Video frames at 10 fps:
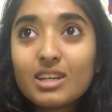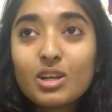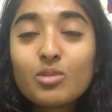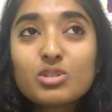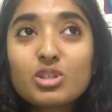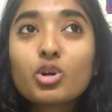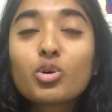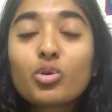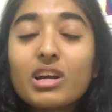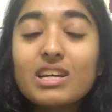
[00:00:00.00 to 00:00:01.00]
It was a
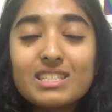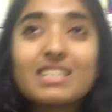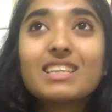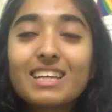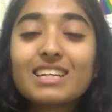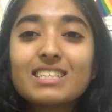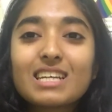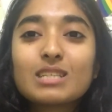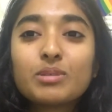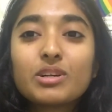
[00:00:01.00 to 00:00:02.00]
crazy thing to
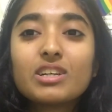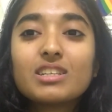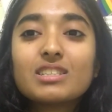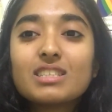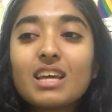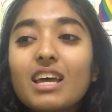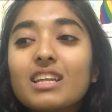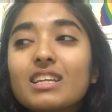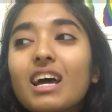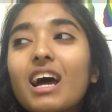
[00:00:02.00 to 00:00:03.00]
experience,
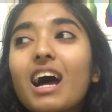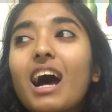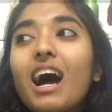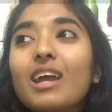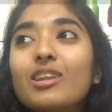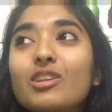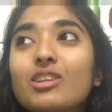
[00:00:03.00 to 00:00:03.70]
and I